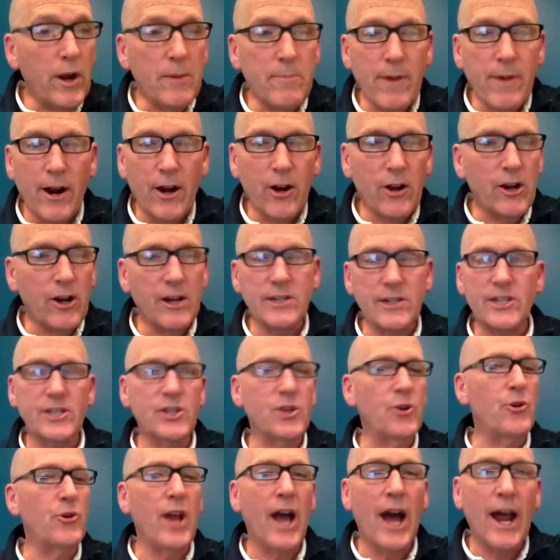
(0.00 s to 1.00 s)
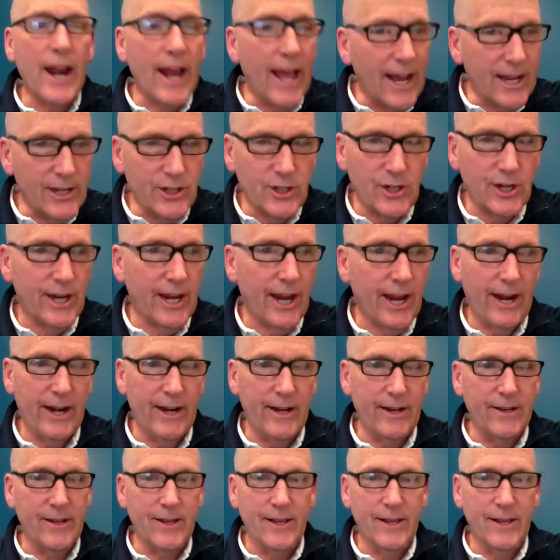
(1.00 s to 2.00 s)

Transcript: better because they're not educated.